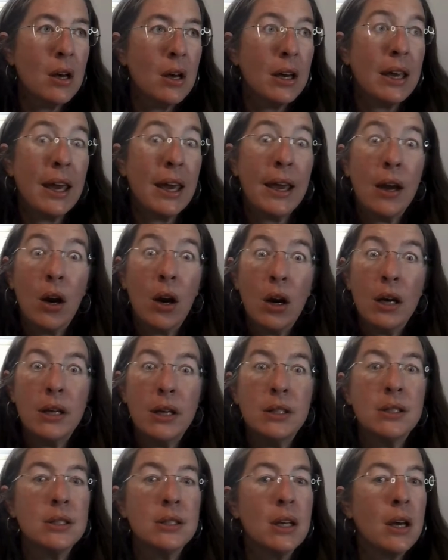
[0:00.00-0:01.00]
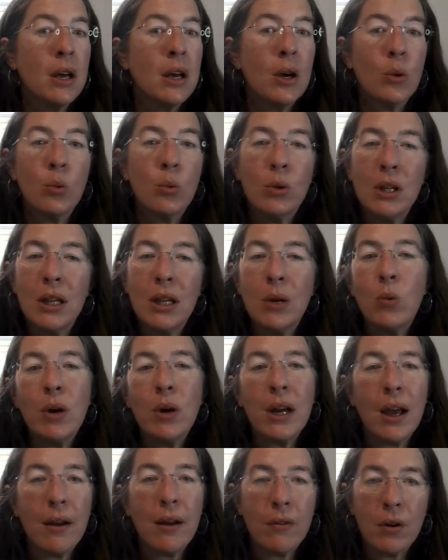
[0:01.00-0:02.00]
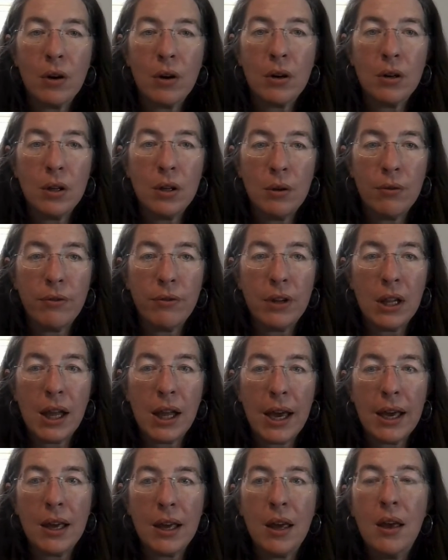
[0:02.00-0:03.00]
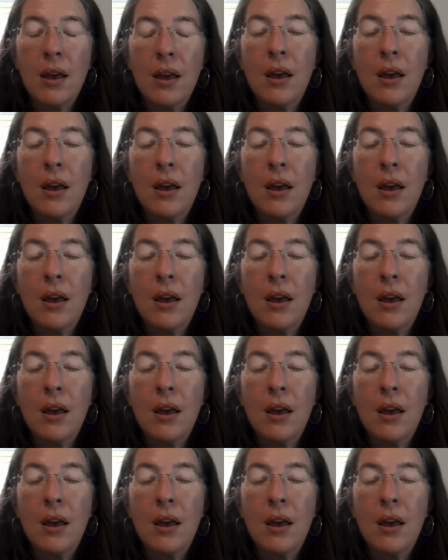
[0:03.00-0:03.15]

carrots, really whatever you feel like.